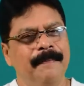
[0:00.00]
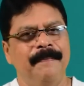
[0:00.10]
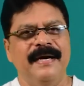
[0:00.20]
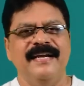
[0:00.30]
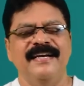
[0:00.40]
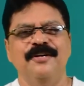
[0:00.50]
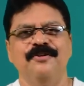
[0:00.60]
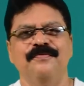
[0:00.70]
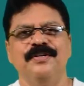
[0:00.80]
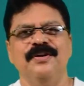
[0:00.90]

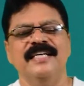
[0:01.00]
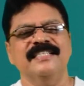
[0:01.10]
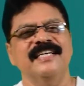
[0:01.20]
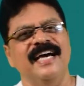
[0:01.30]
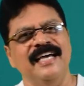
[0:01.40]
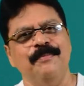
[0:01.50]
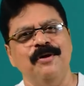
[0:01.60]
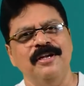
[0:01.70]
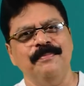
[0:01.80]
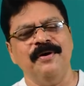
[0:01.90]
Paranitrophenol has a higher
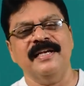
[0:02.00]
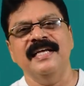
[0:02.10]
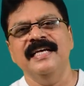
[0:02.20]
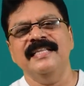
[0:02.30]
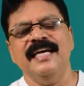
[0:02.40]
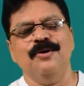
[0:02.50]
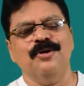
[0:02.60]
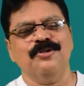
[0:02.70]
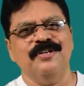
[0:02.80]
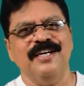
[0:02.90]
boiling point than
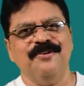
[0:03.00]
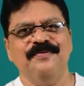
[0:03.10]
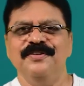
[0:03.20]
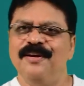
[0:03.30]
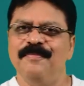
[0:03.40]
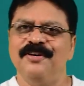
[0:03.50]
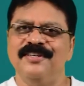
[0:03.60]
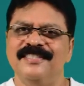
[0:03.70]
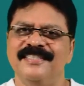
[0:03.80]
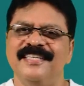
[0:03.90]
orthonitrophenol,
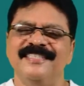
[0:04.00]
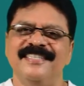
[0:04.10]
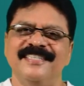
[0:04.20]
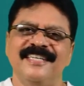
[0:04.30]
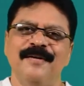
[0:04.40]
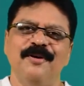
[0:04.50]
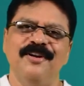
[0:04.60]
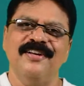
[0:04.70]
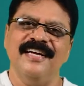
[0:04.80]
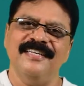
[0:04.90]
because there is
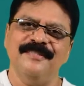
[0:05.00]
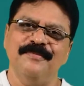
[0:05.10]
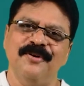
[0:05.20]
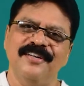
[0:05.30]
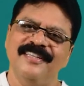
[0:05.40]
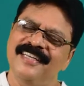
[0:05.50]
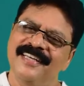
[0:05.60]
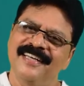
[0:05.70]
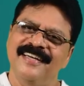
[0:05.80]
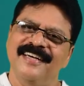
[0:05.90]
intramolecular hydrogen bond in the
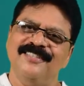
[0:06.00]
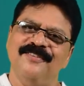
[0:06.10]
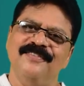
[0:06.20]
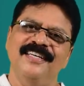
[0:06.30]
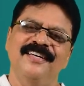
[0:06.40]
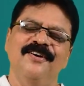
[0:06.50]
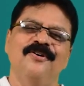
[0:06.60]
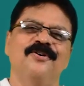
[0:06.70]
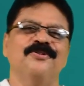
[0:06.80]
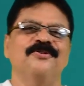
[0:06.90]
case of the
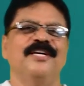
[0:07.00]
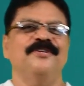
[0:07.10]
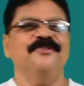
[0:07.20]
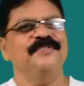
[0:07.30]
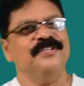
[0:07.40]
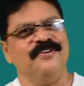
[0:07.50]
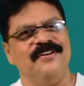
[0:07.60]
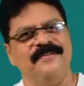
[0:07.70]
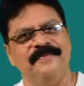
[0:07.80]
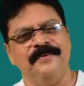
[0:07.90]
orthonitrophenol.
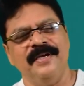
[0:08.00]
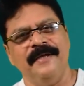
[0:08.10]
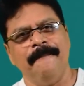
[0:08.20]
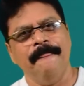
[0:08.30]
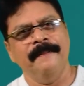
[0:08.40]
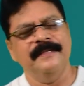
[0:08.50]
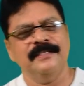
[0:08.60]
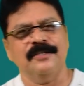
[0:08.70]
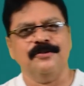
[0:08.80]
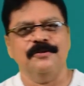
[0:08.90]
Okay.
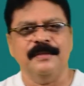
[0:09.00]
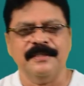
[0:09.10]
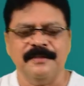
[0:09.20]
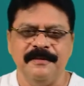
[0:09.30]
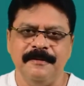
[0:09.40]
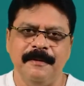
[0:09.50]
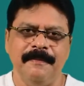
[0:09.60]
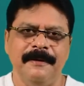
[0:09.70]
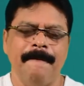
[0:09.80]
This also much can remember.